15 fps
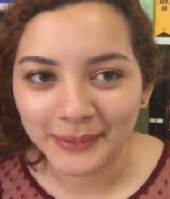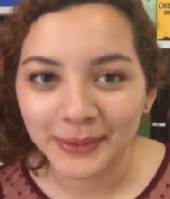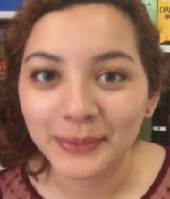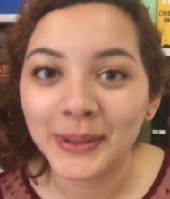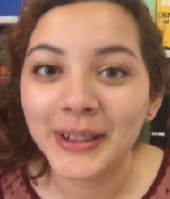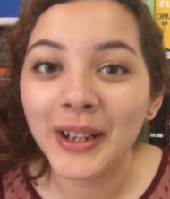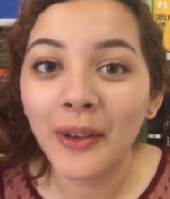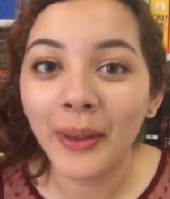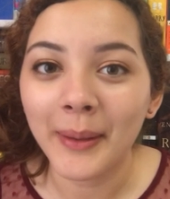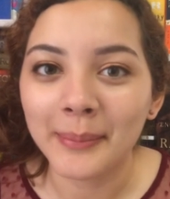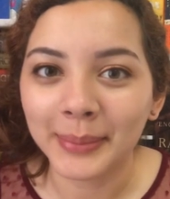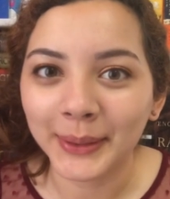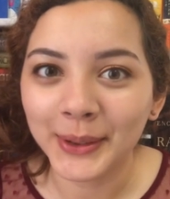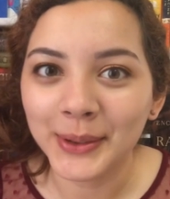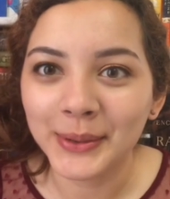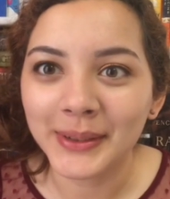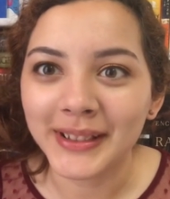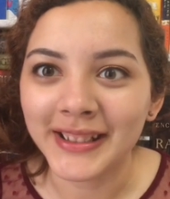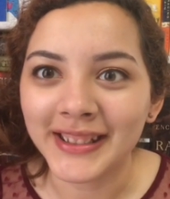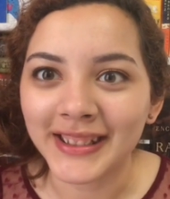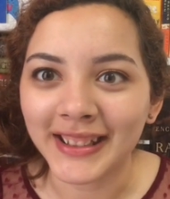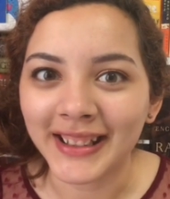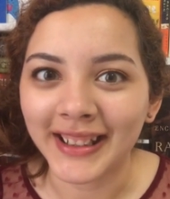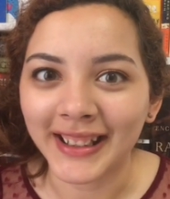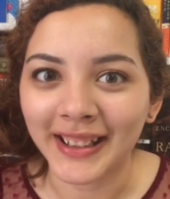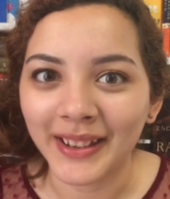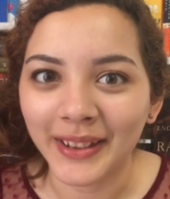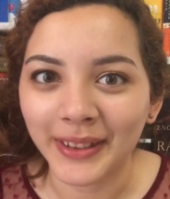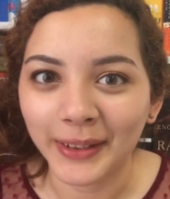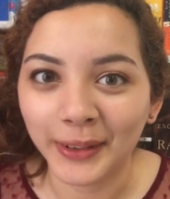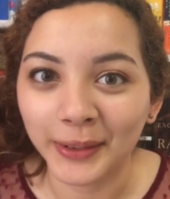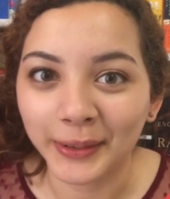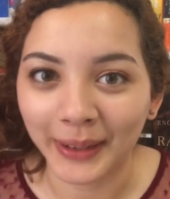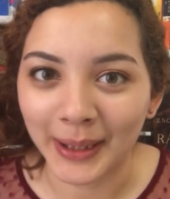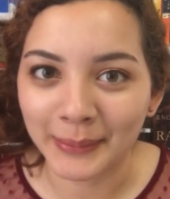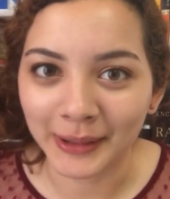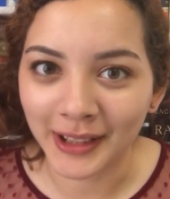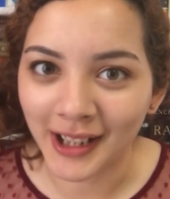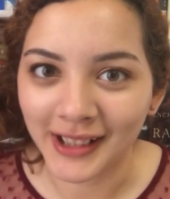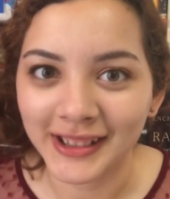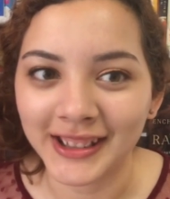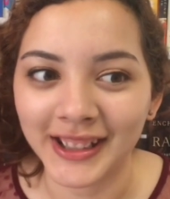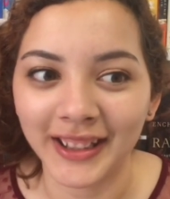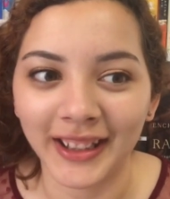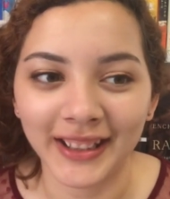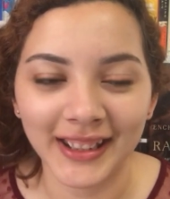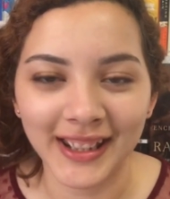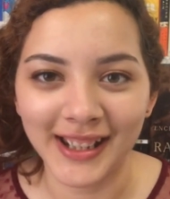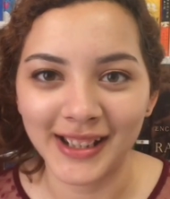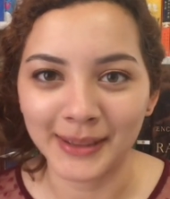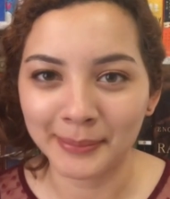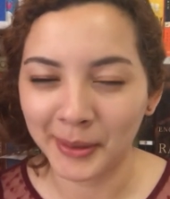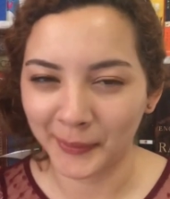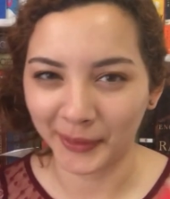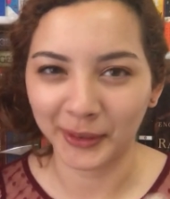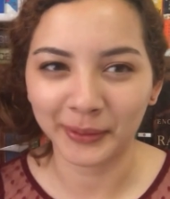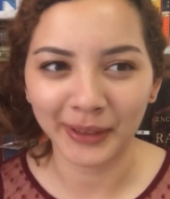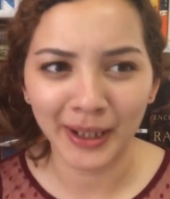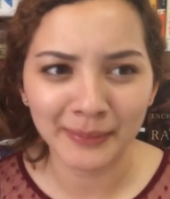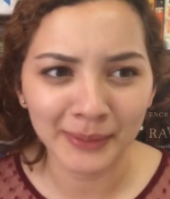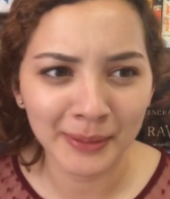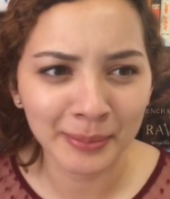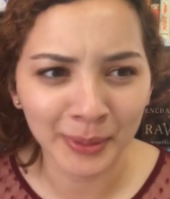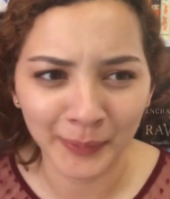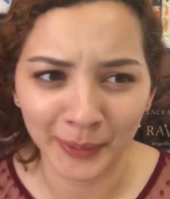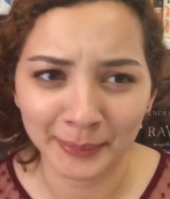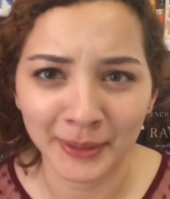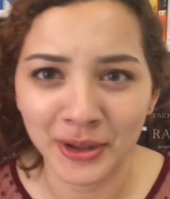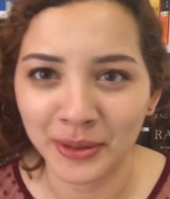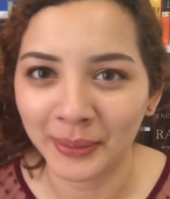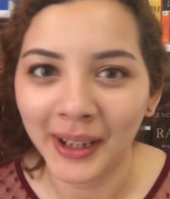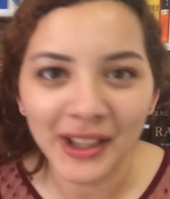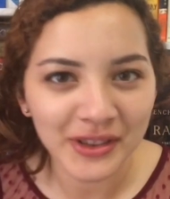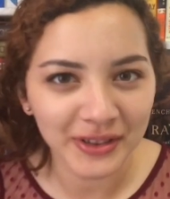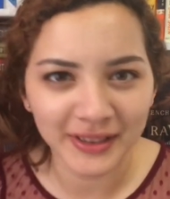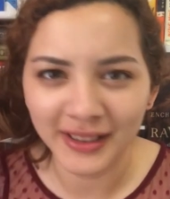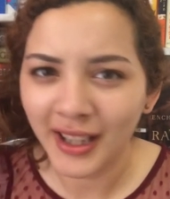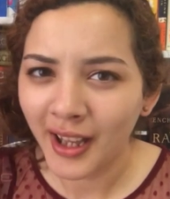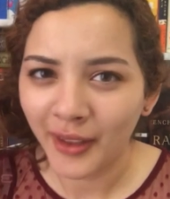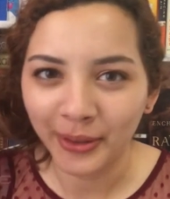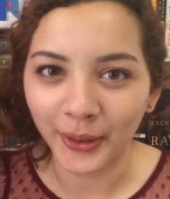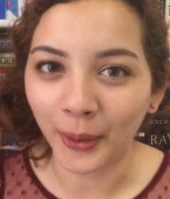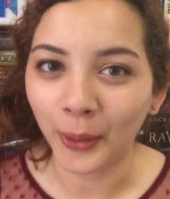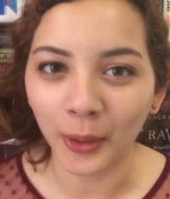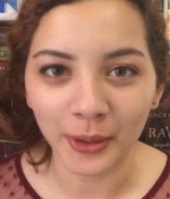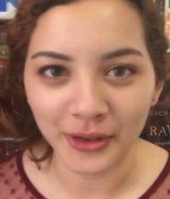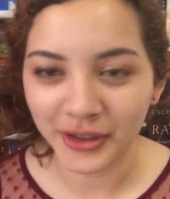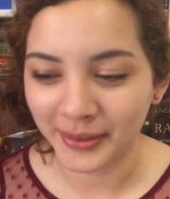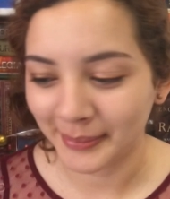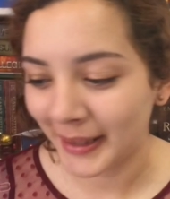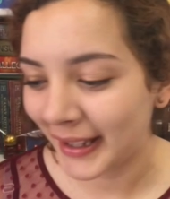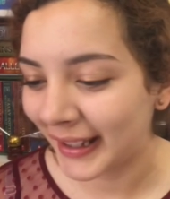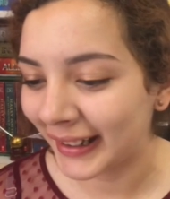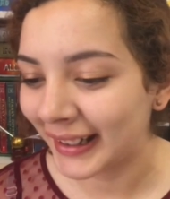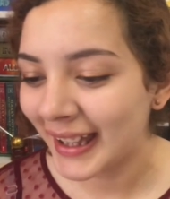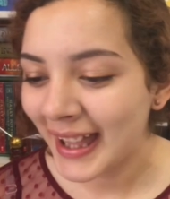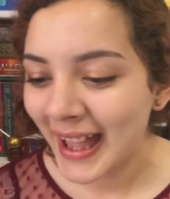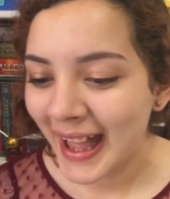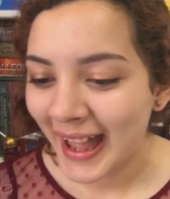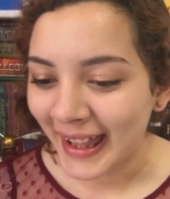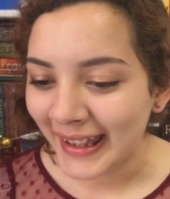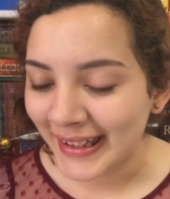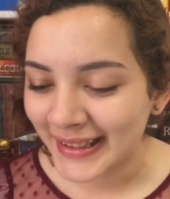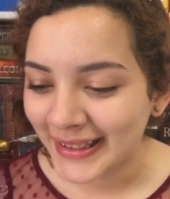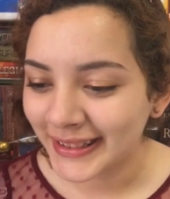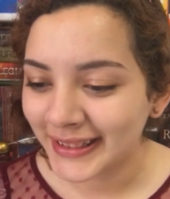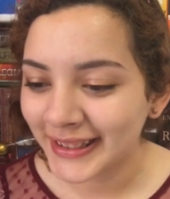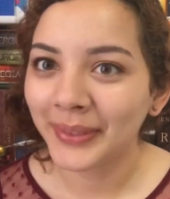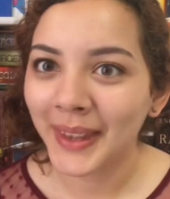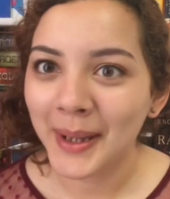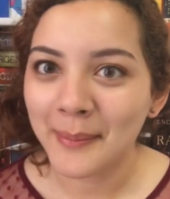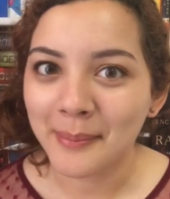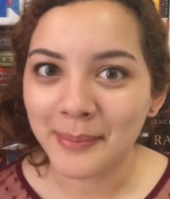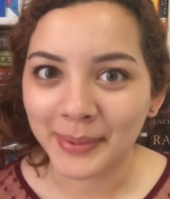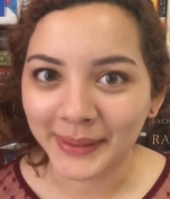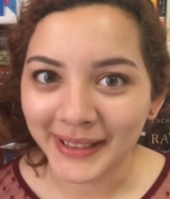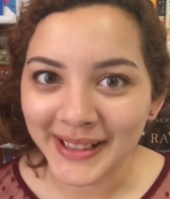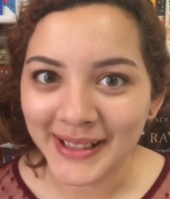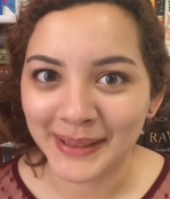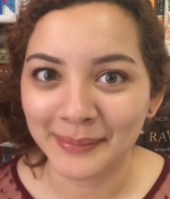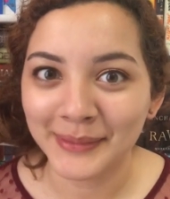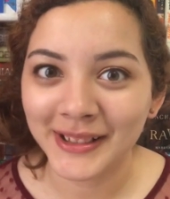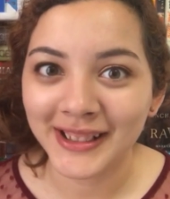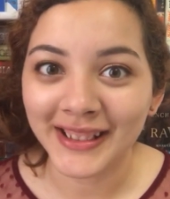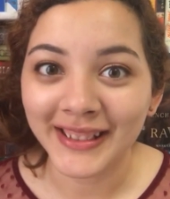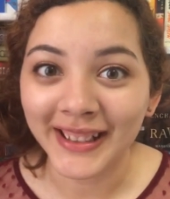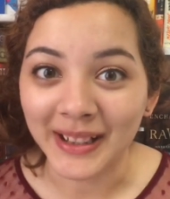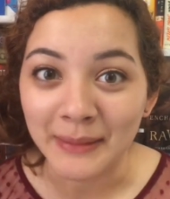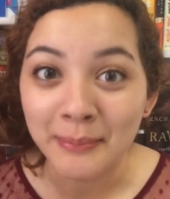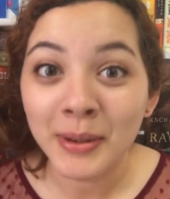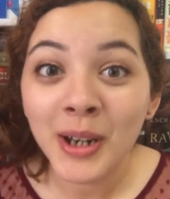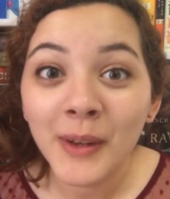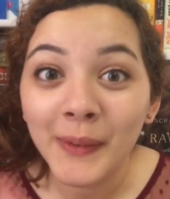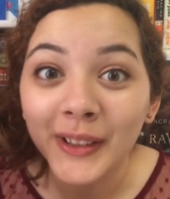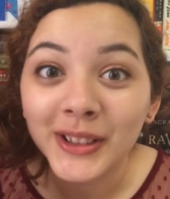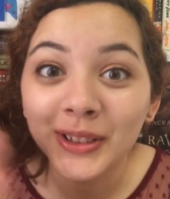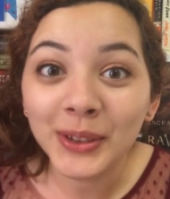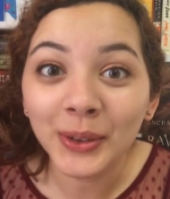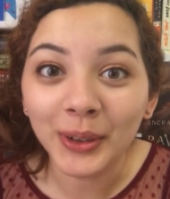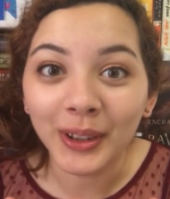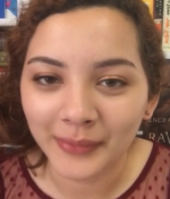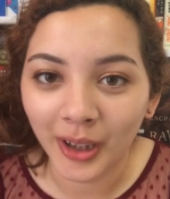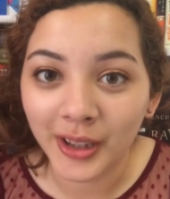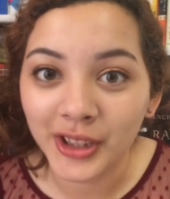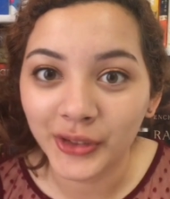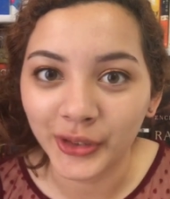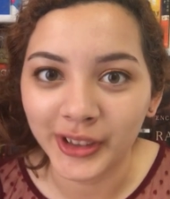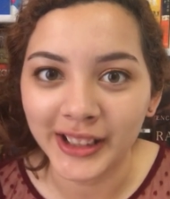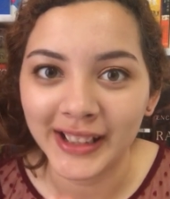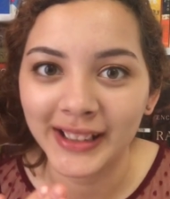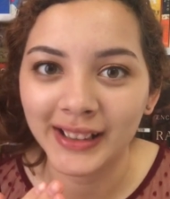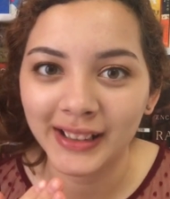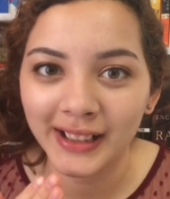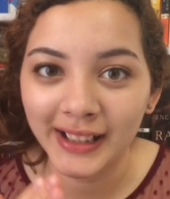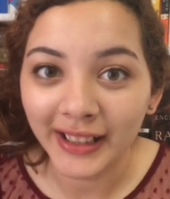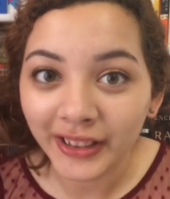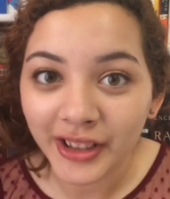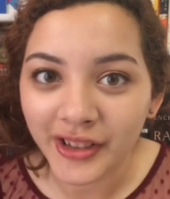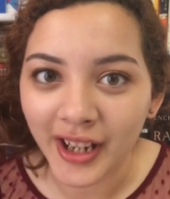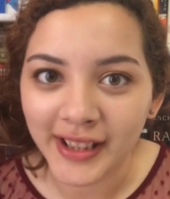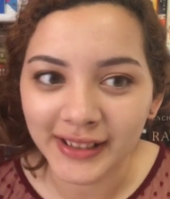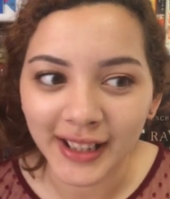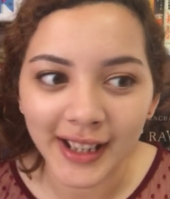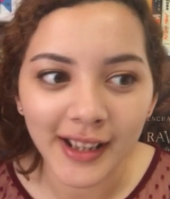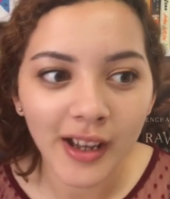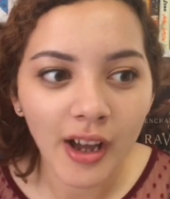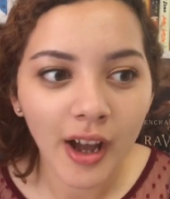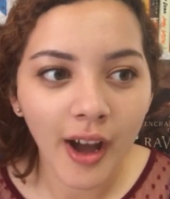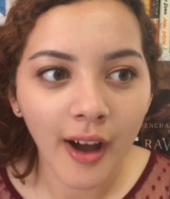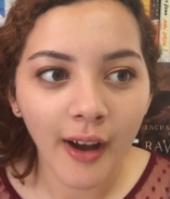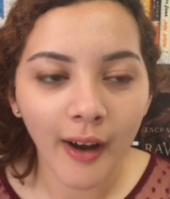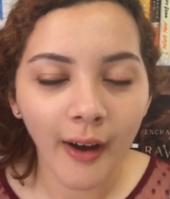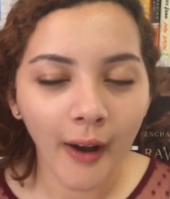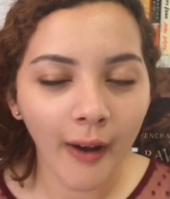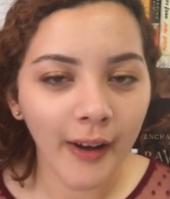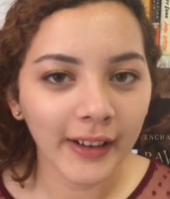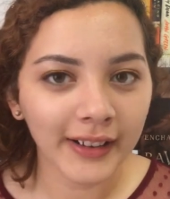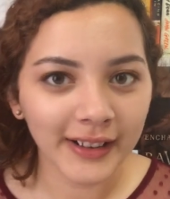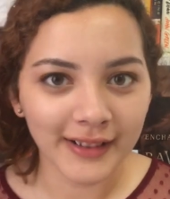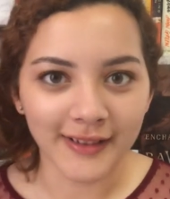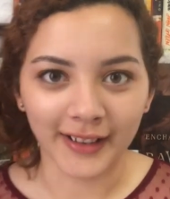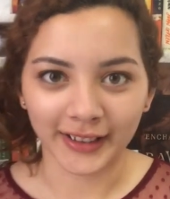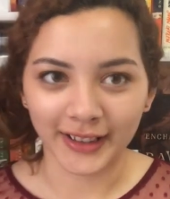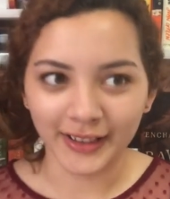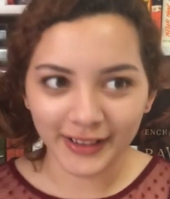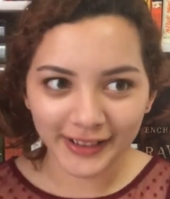We know that Blue is like the grammar Nazi, like he's perfect grammar, perfect punctuation, the whole shebang, and Bram got like a perfect score on his freaking English essay. Connect the